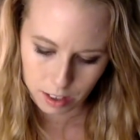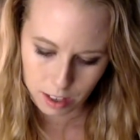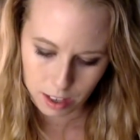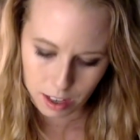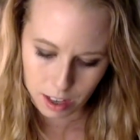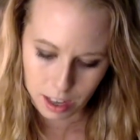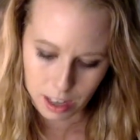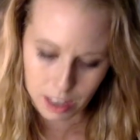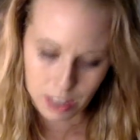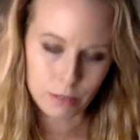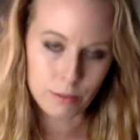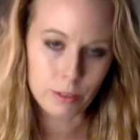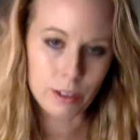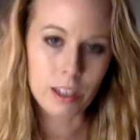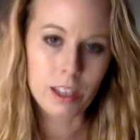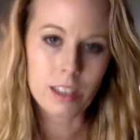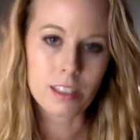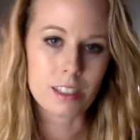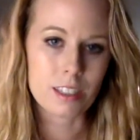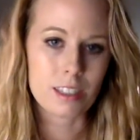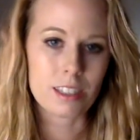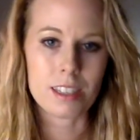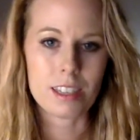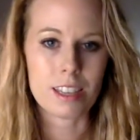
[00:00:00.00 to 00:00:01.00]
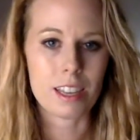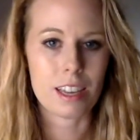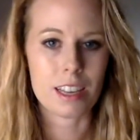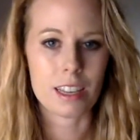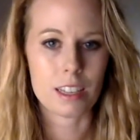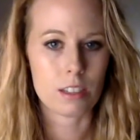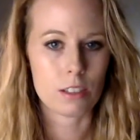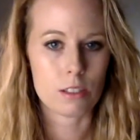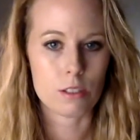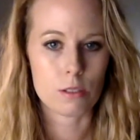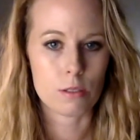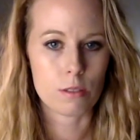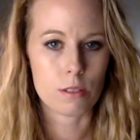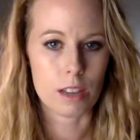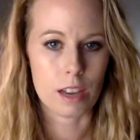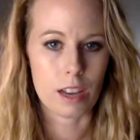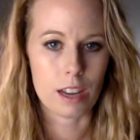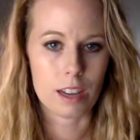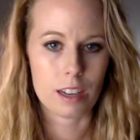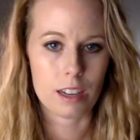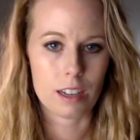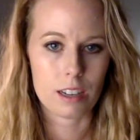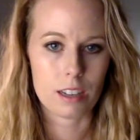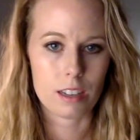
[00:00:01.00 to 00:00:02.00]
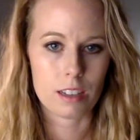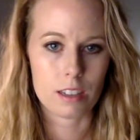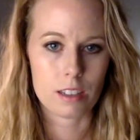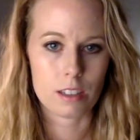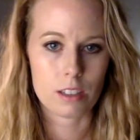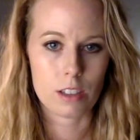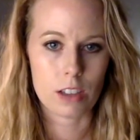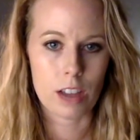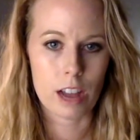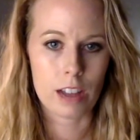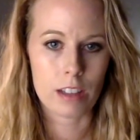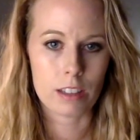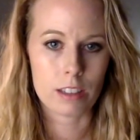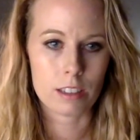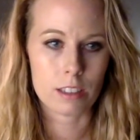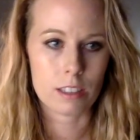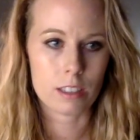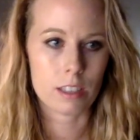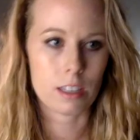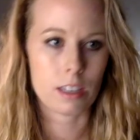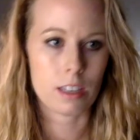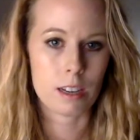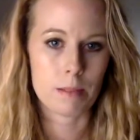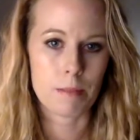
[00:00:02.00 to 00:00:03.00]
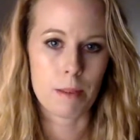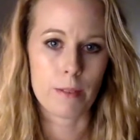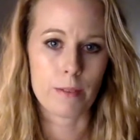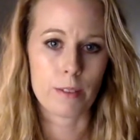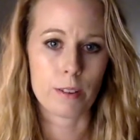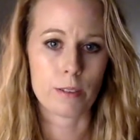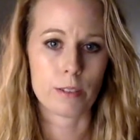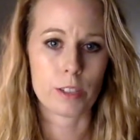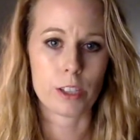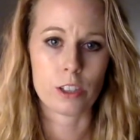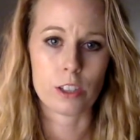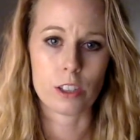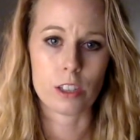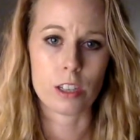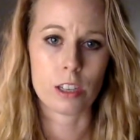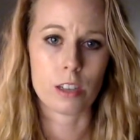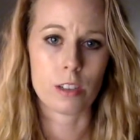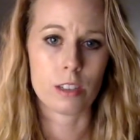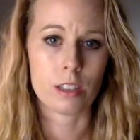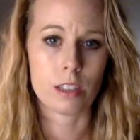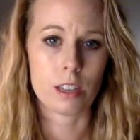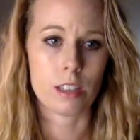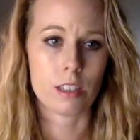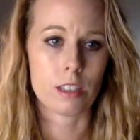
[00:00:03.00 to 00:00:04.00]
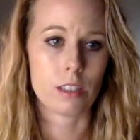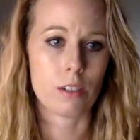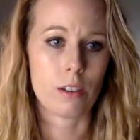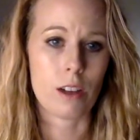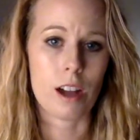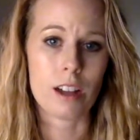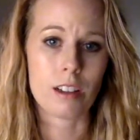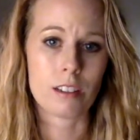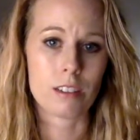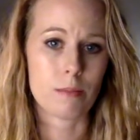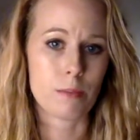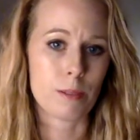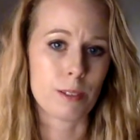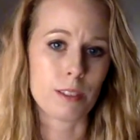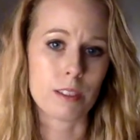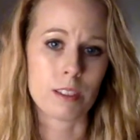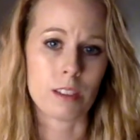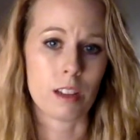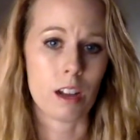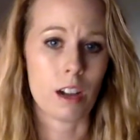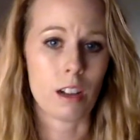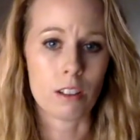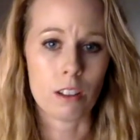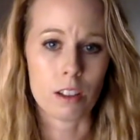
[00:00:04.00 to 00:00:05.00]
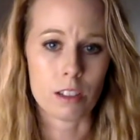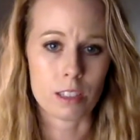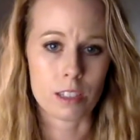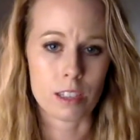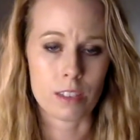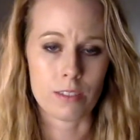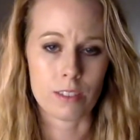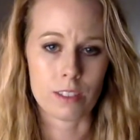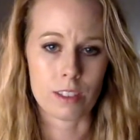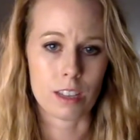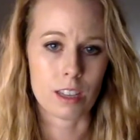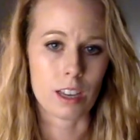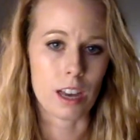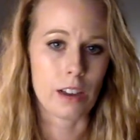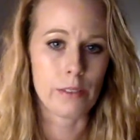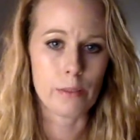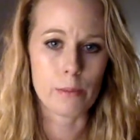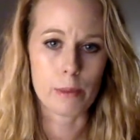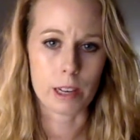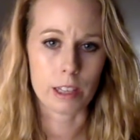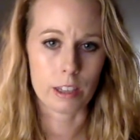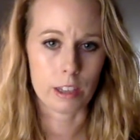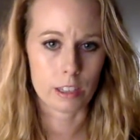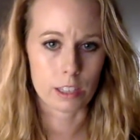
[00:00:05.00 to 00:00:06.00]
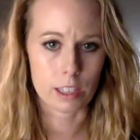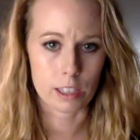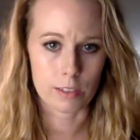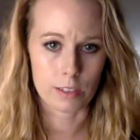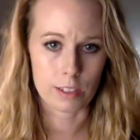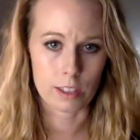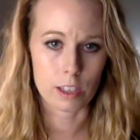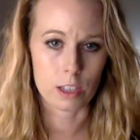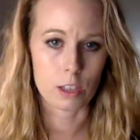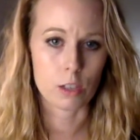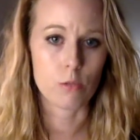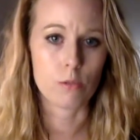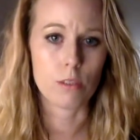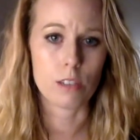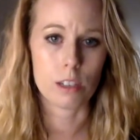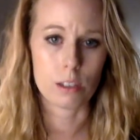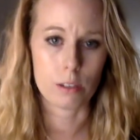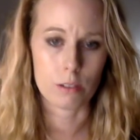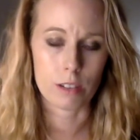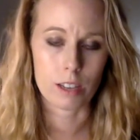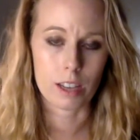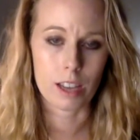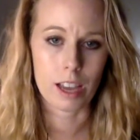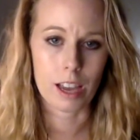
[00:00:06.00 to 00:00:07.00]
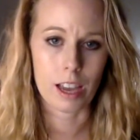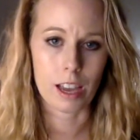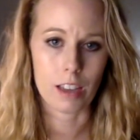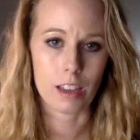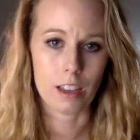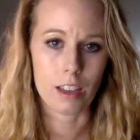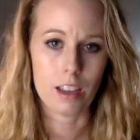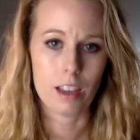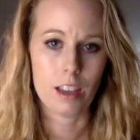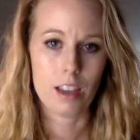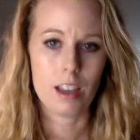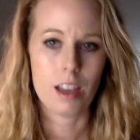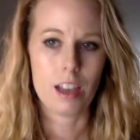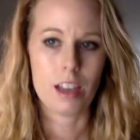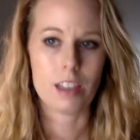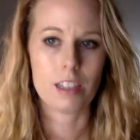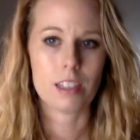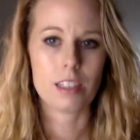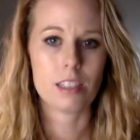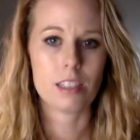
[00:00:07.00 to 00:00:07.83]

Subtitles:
he realizes he can't do that. Alex and him have a conversation. He says, Alex basically said, I lost everything. Everybody lost everything. You did okay. And he